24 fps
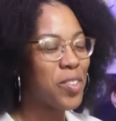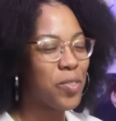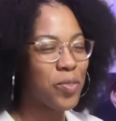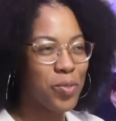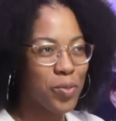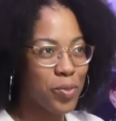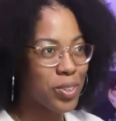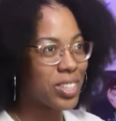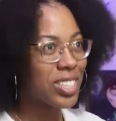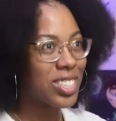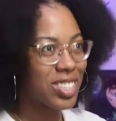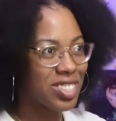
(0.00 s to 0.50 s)

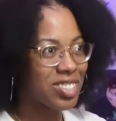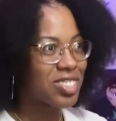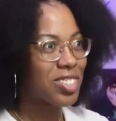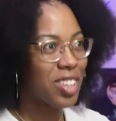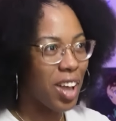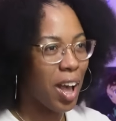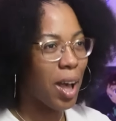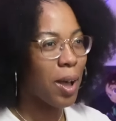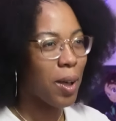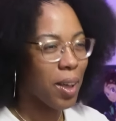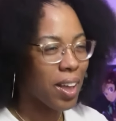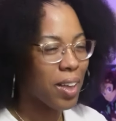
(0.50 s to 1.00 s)
if we
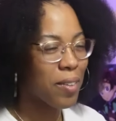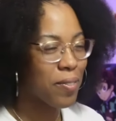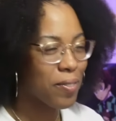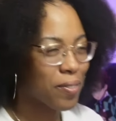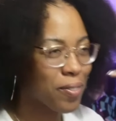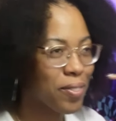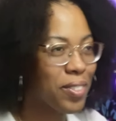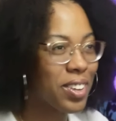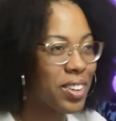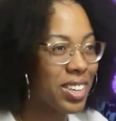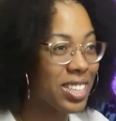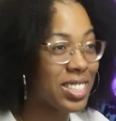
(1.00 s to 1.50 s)
stop,
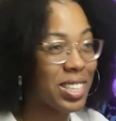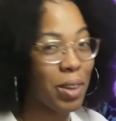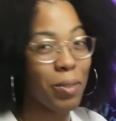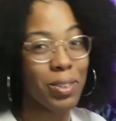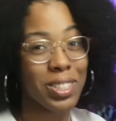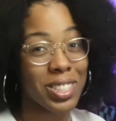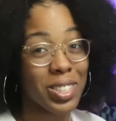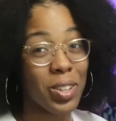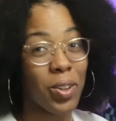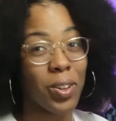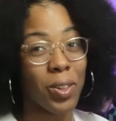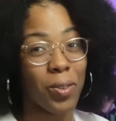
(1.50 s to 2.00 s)
if, cause I
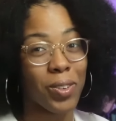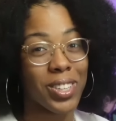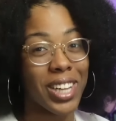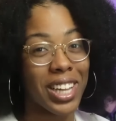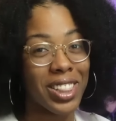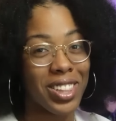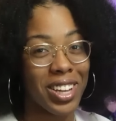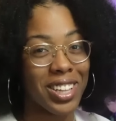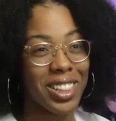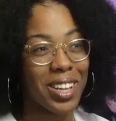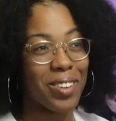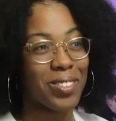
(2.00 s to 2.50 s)
wasn't the only one
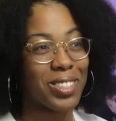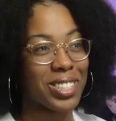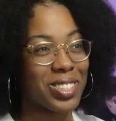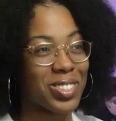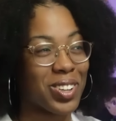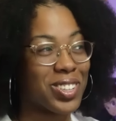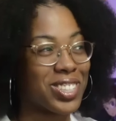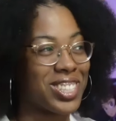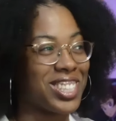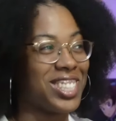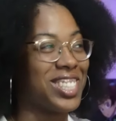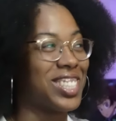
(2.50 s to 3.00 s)
that thought that was
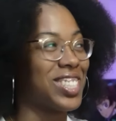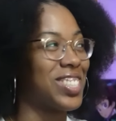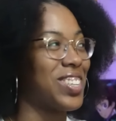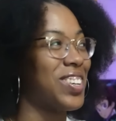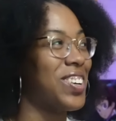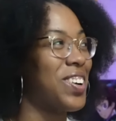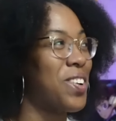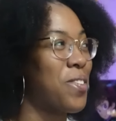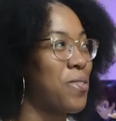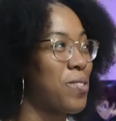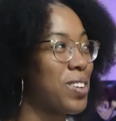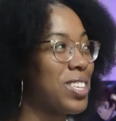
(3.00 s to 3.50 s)
Toji.
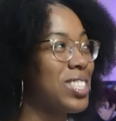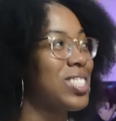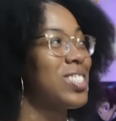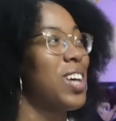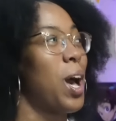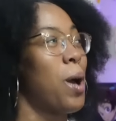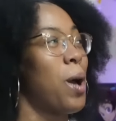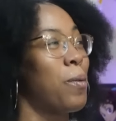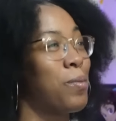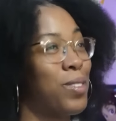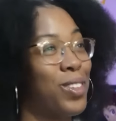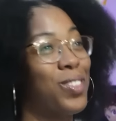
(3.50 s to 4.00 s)
So if we
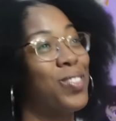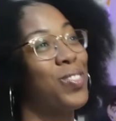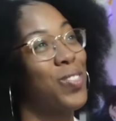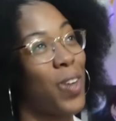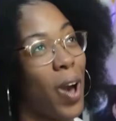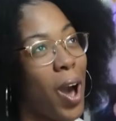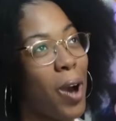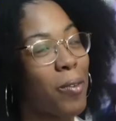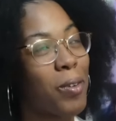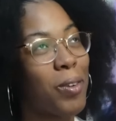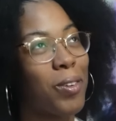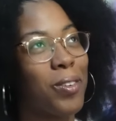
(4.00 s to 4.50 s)
stopped and
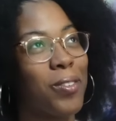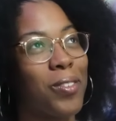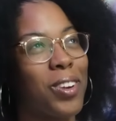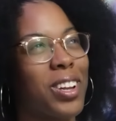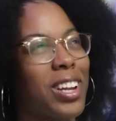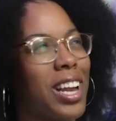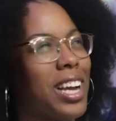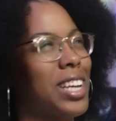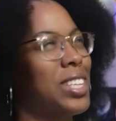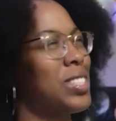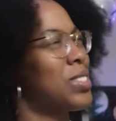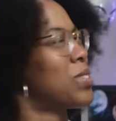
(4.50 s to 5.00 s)
thought, we would
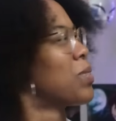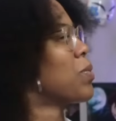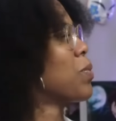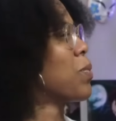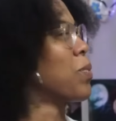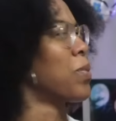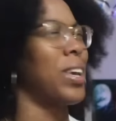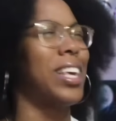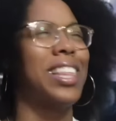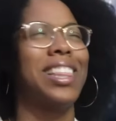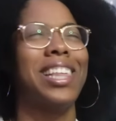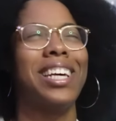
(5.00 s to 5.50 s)
realize,
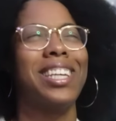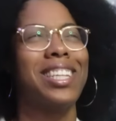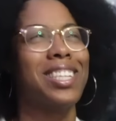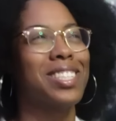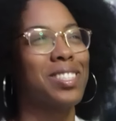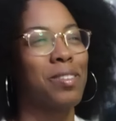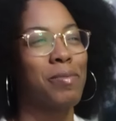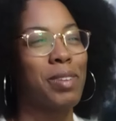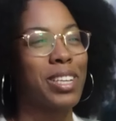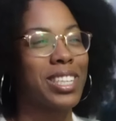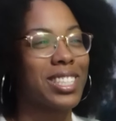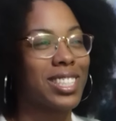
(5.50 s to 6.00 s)
wait, that
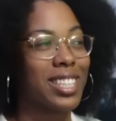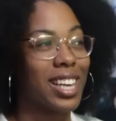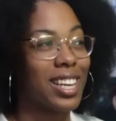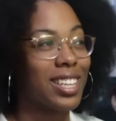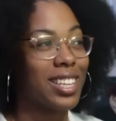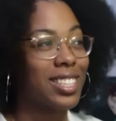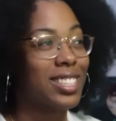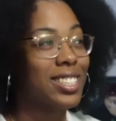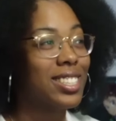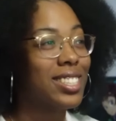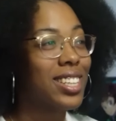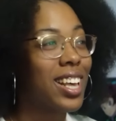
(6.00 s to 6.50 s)
doesn't make
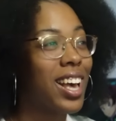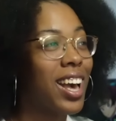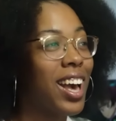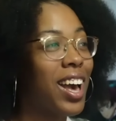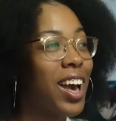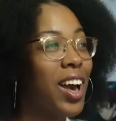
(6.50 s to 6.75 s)
sense.